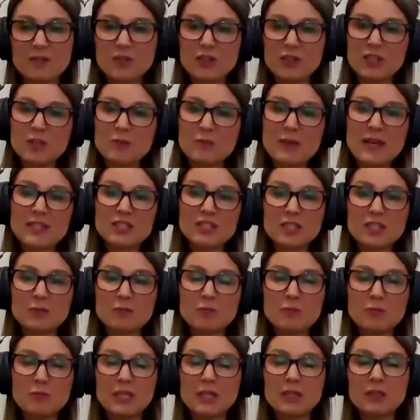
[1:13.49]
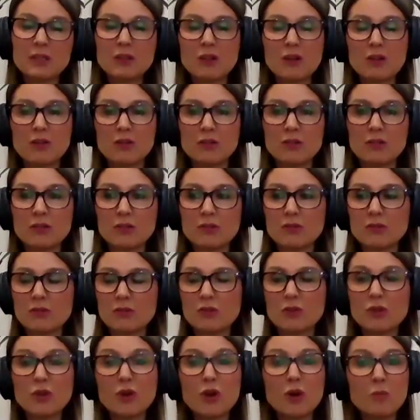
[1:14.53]
you can imagine big, long
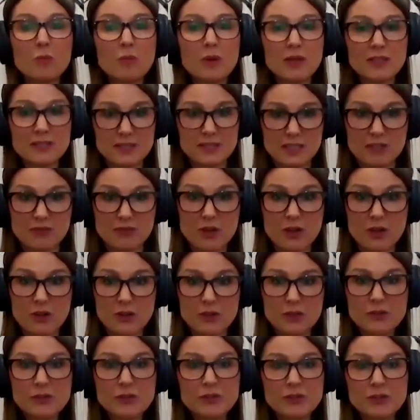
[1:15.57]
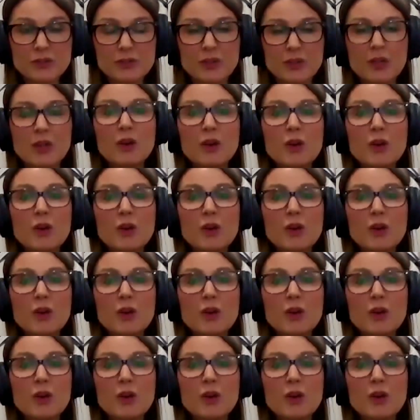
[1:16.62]
composting rows,